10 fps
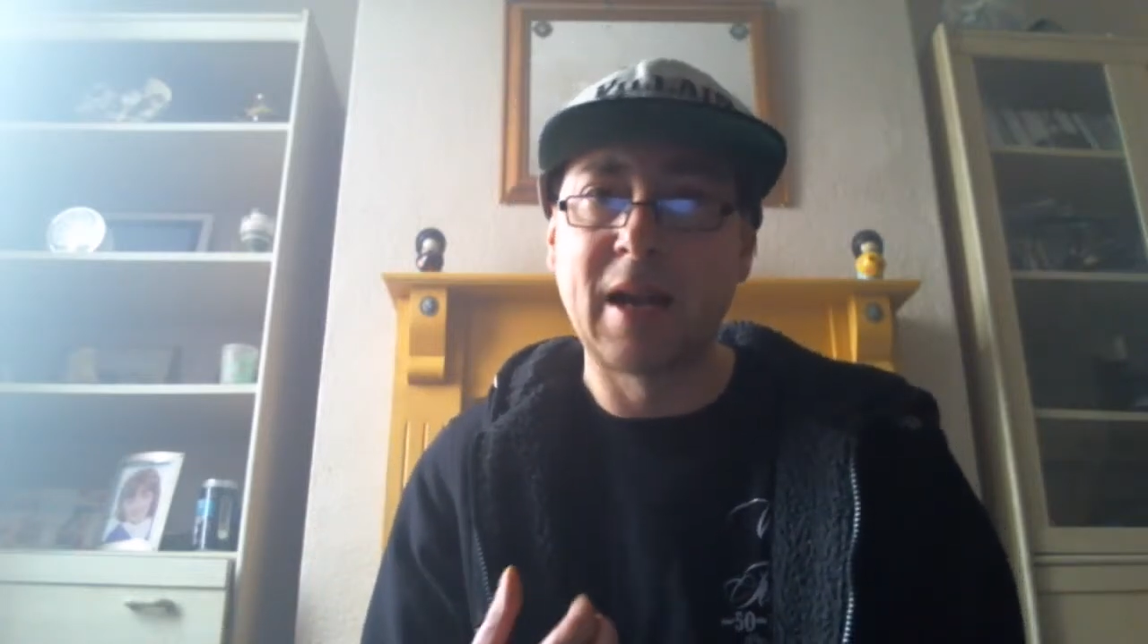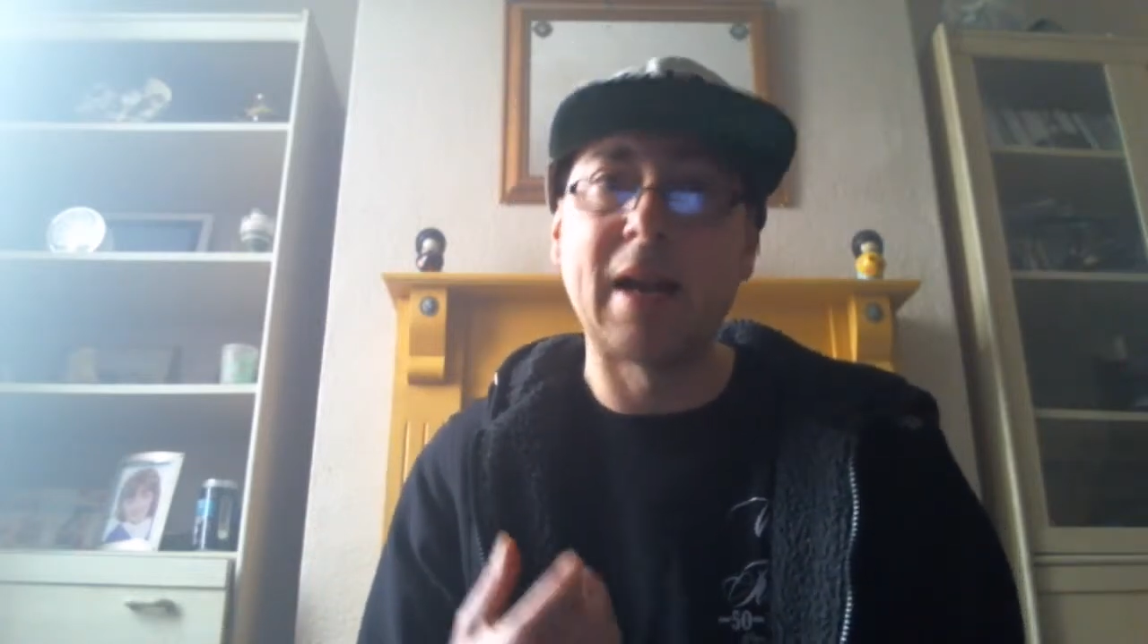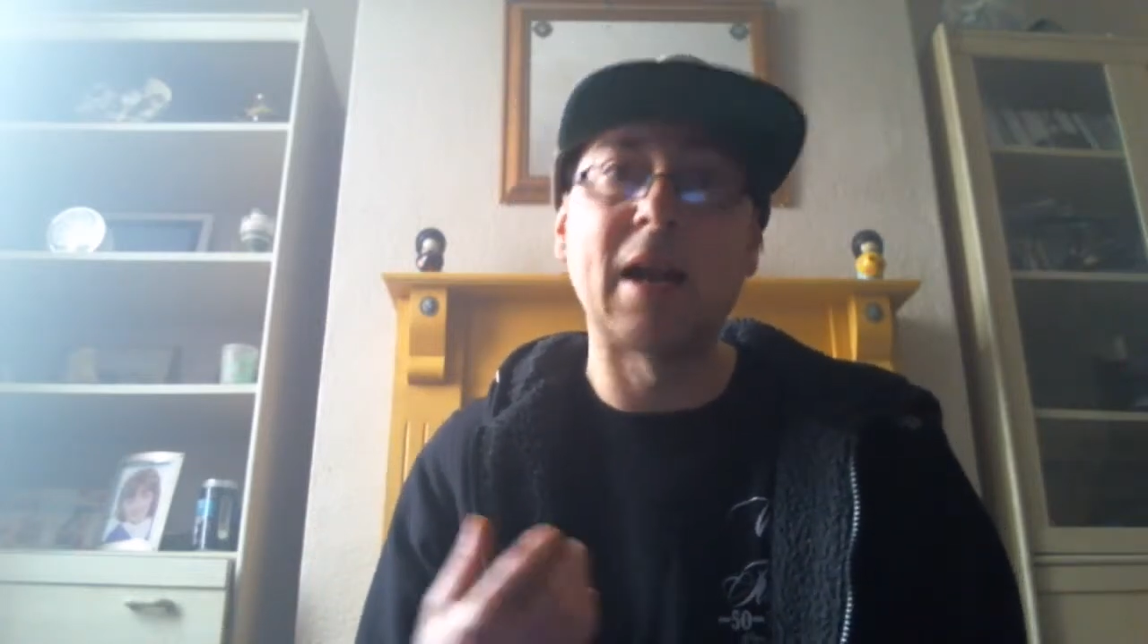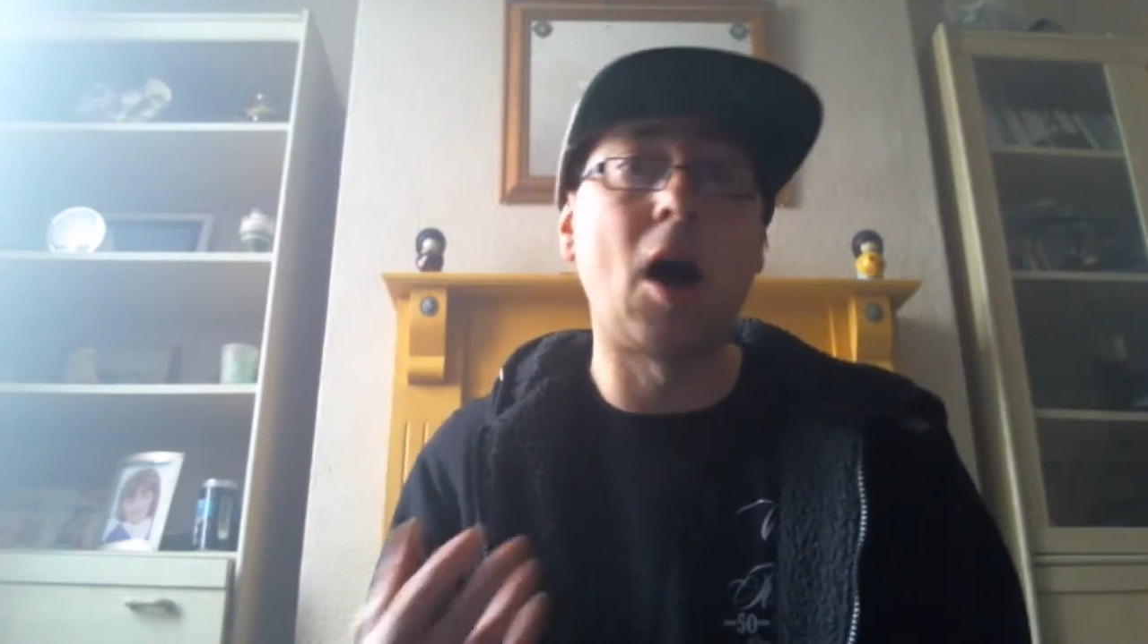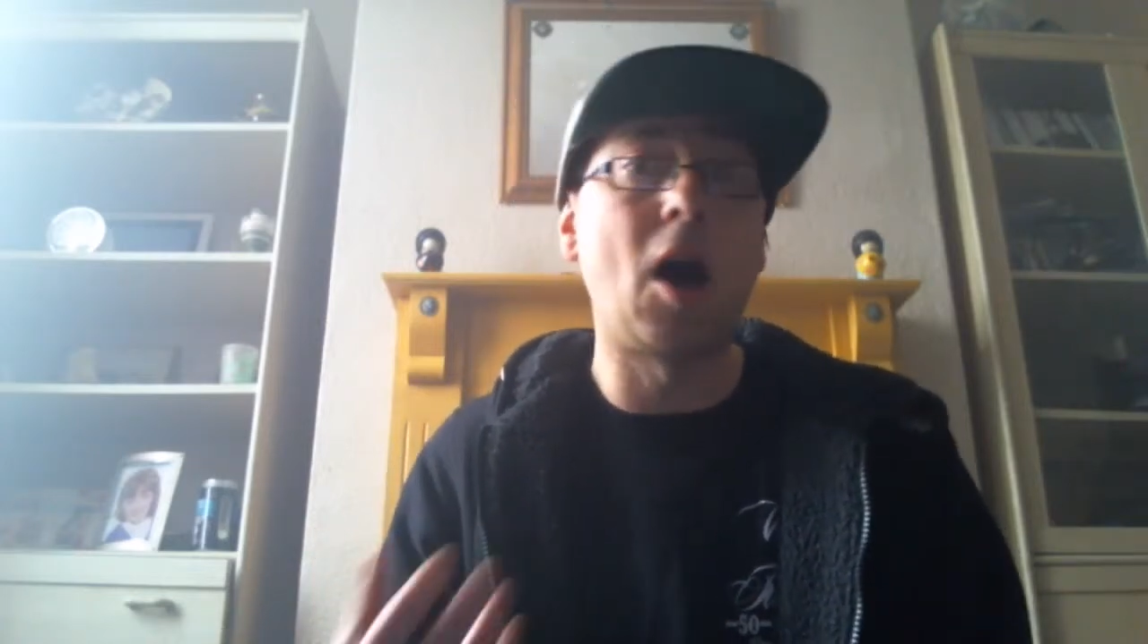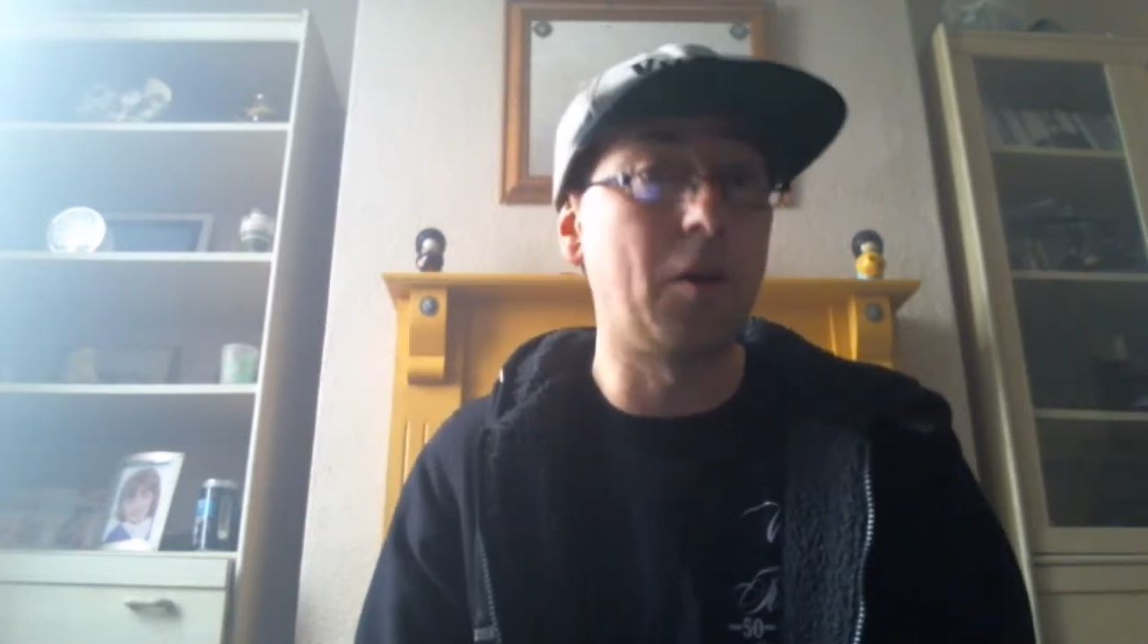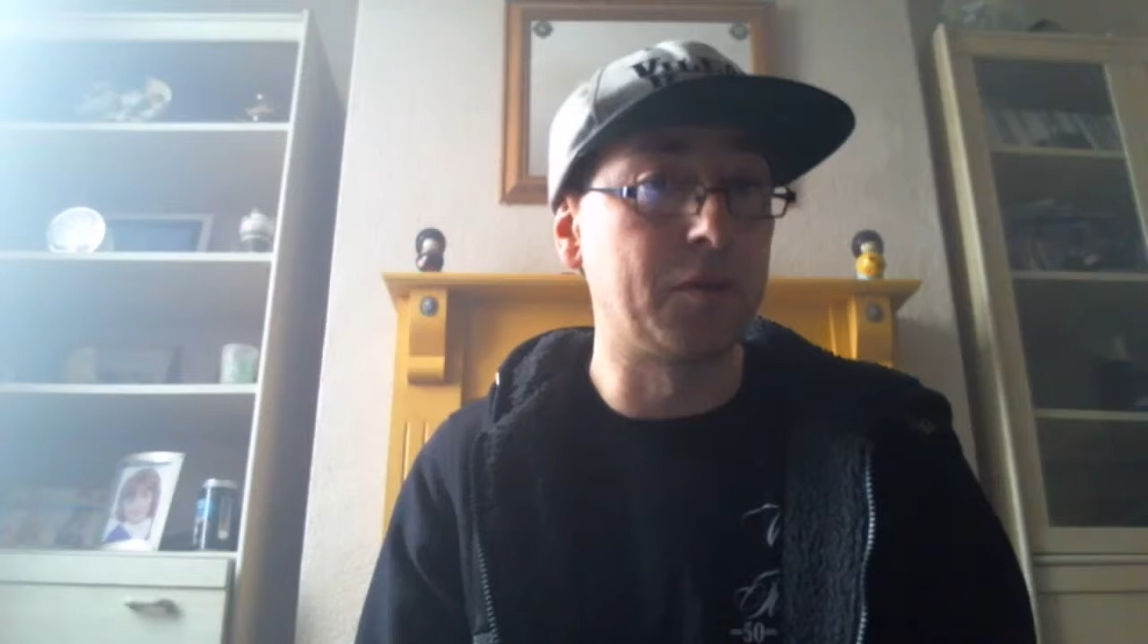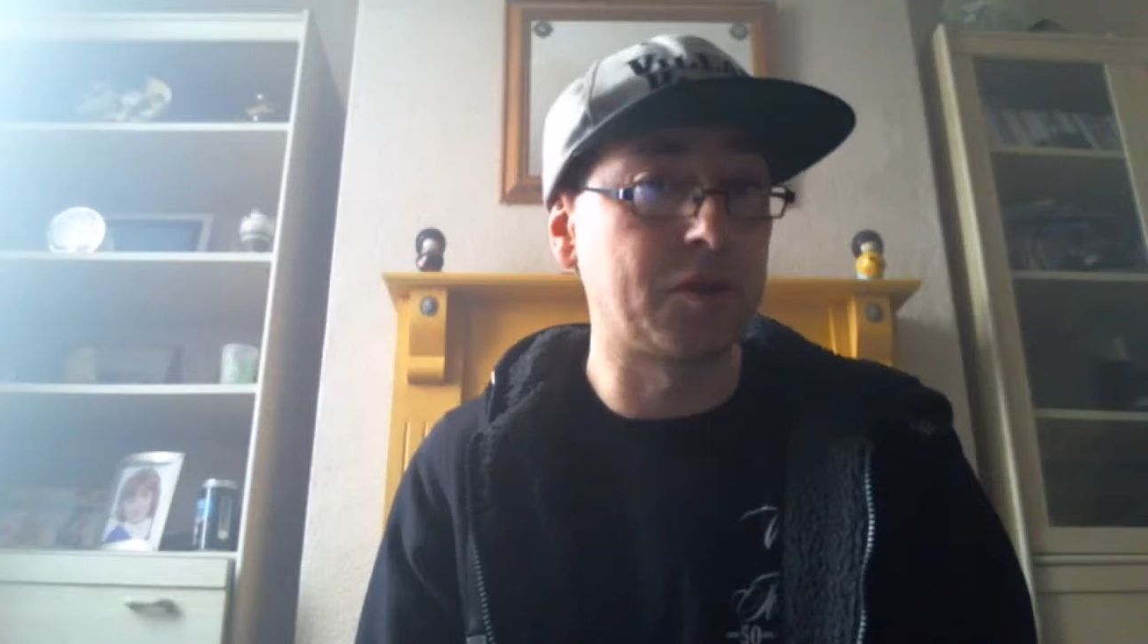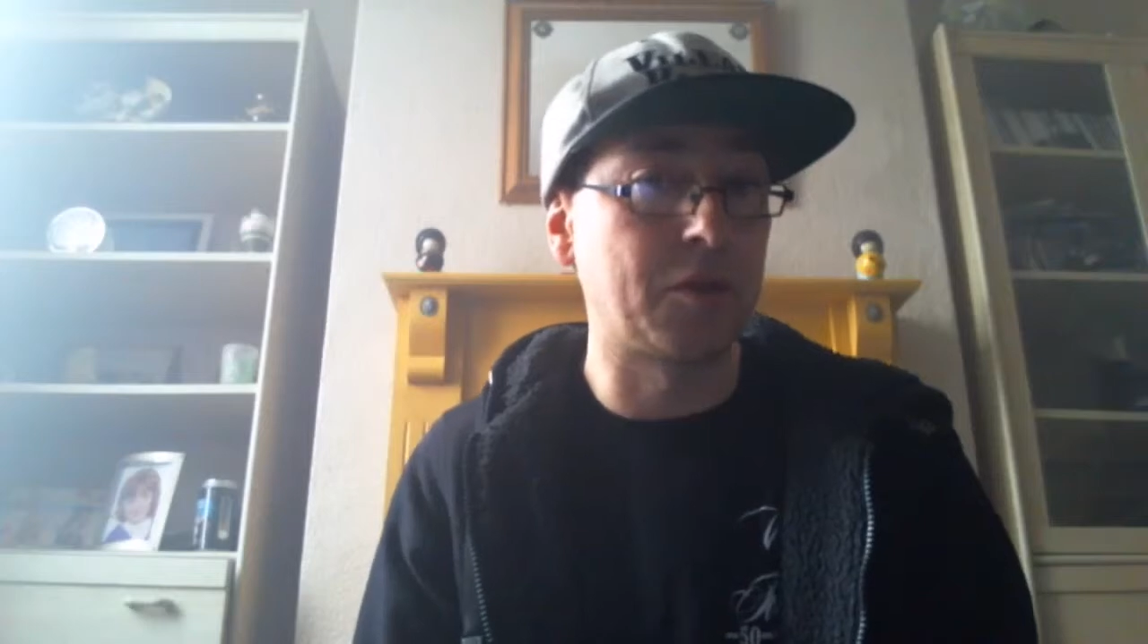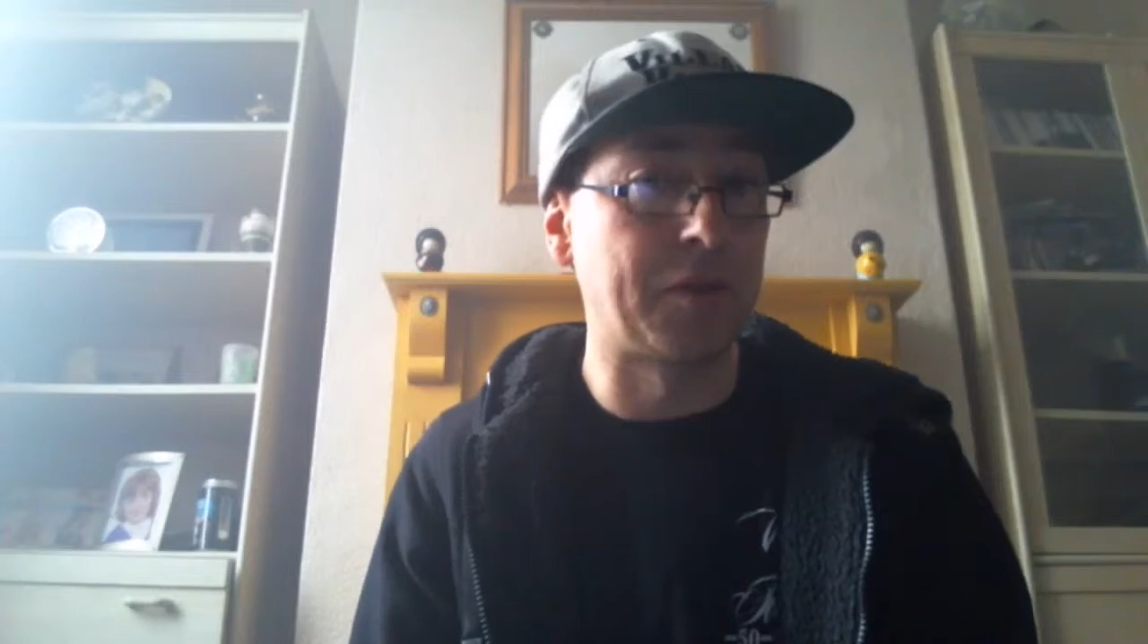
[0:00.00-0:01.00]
enhanced